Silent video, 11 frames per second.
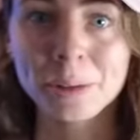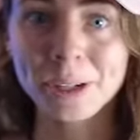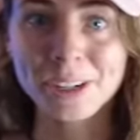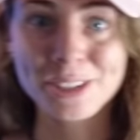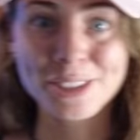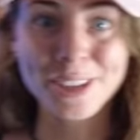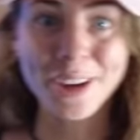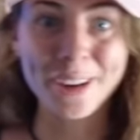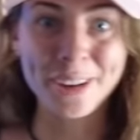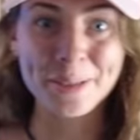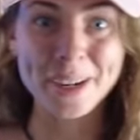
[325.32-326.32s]
We're going to
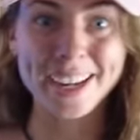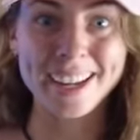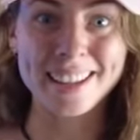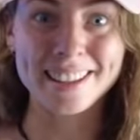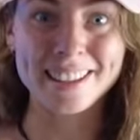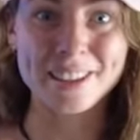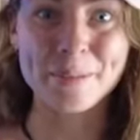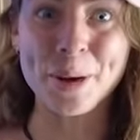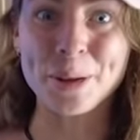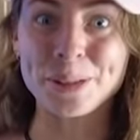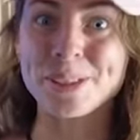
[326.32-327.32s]
start with the
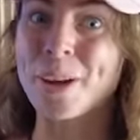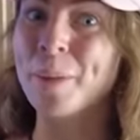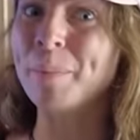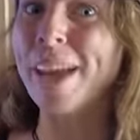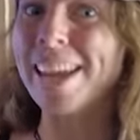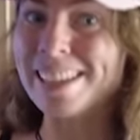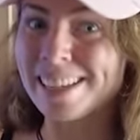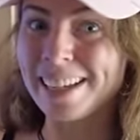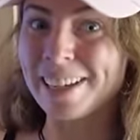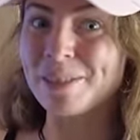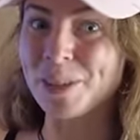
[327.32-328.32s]
most
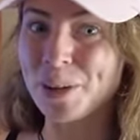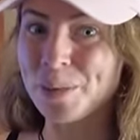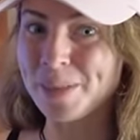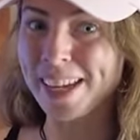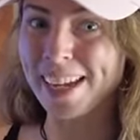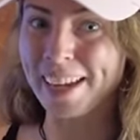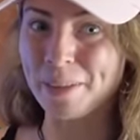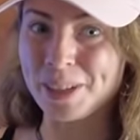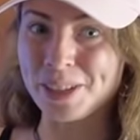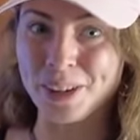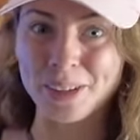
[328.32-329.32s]
amazing rooms here,
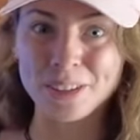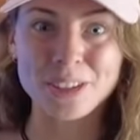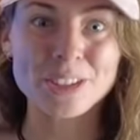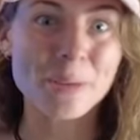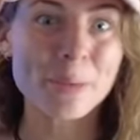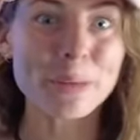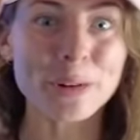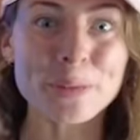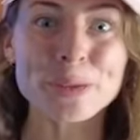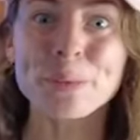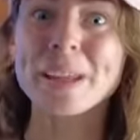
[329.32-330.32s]
which are the double
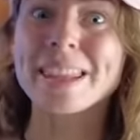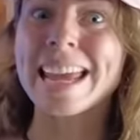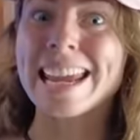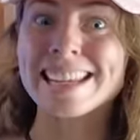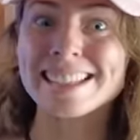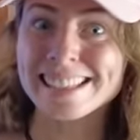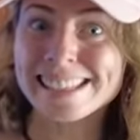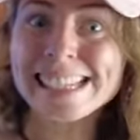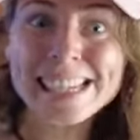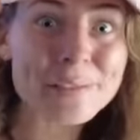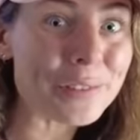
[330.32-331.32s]
rooms with a
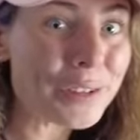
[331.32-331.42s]
sea